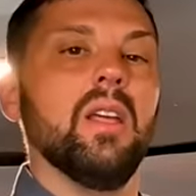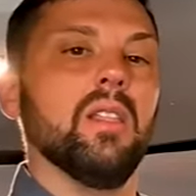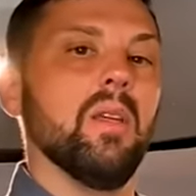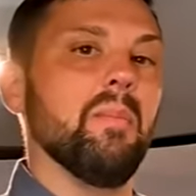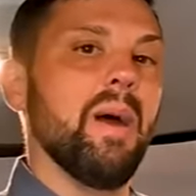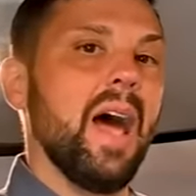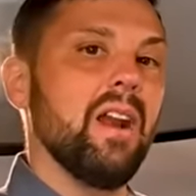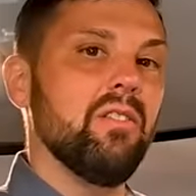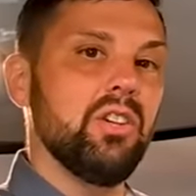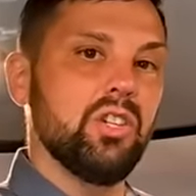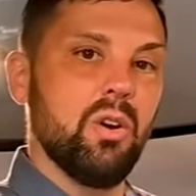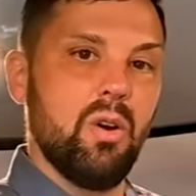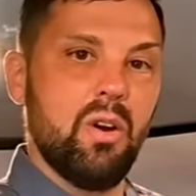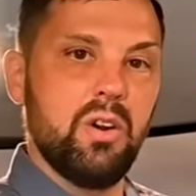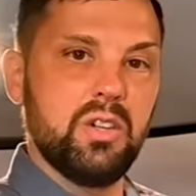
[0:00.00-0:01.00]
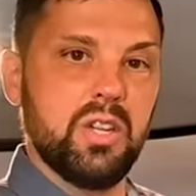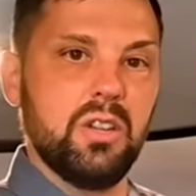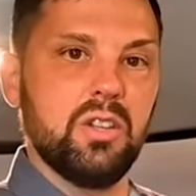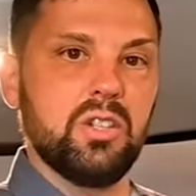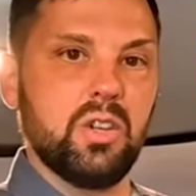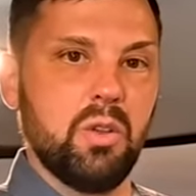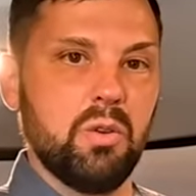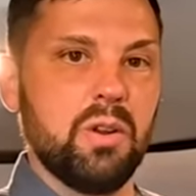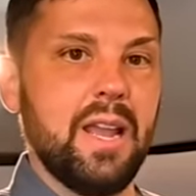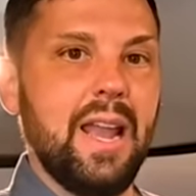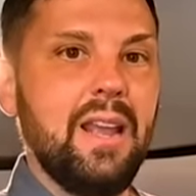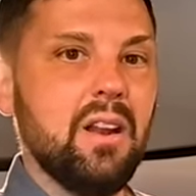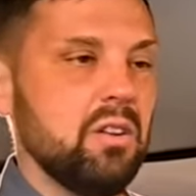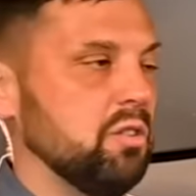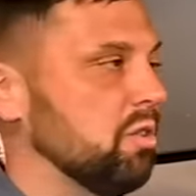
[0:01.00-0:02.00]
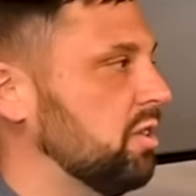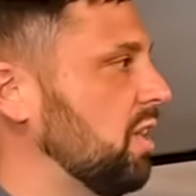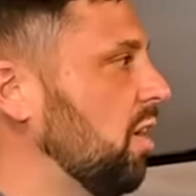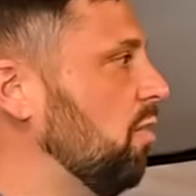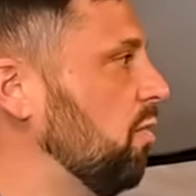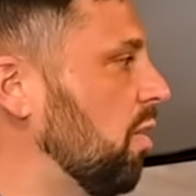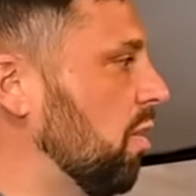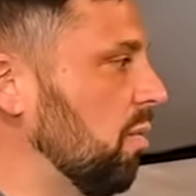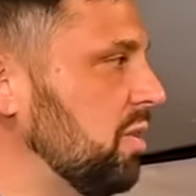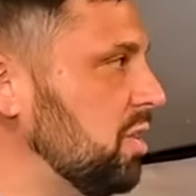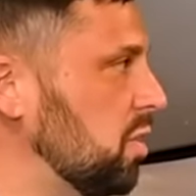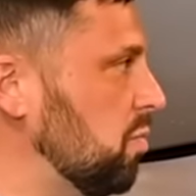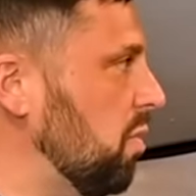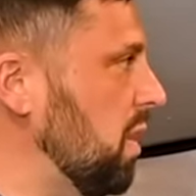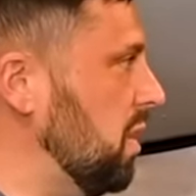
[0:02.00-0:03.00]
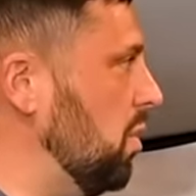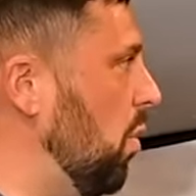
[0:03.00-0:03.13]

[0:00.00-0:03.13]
the battery charge and the solar gain on your cell phone, which is pretty